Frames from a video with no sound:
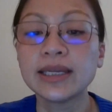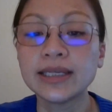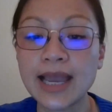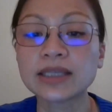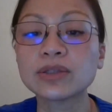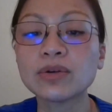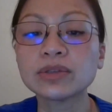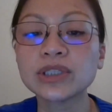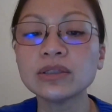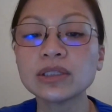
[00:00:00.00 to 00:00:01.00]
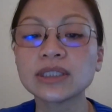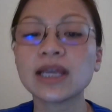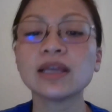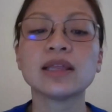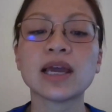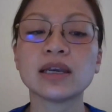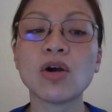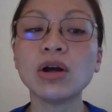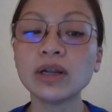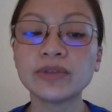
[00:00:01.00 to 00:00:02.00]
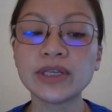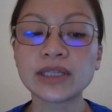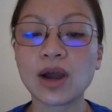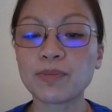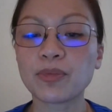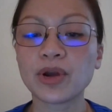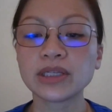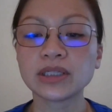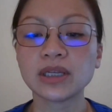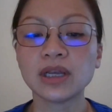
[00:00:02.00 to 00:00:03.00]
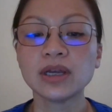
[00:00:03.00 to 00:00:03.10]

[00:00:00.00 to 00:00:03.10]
Yes, so just to say that all of these outbreaks,